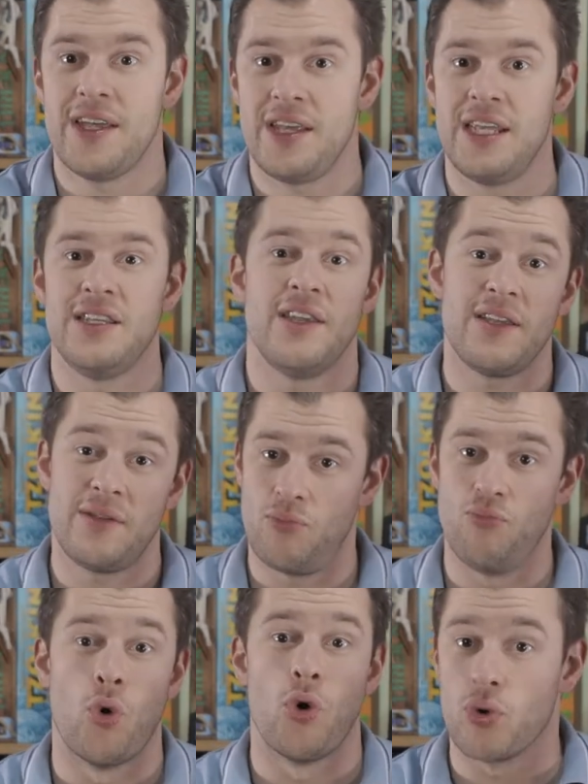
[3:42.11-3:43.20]
in the
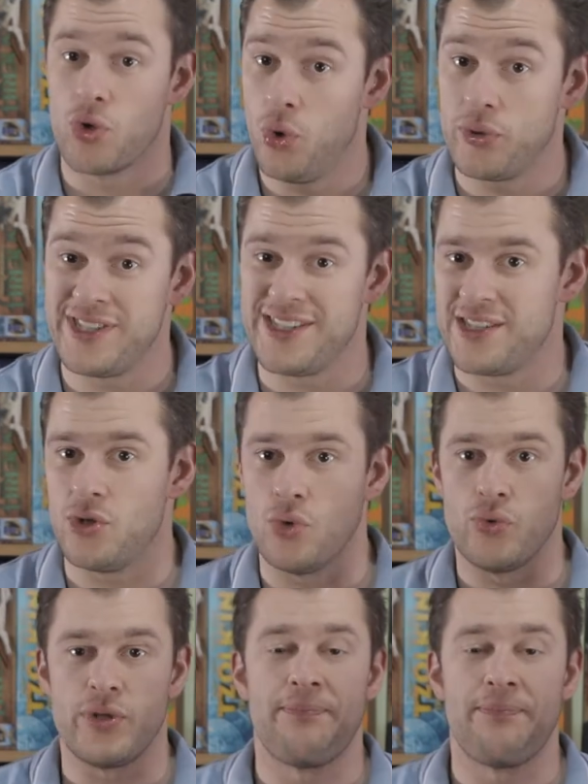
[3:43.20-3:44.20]
Royal Court, as it's called.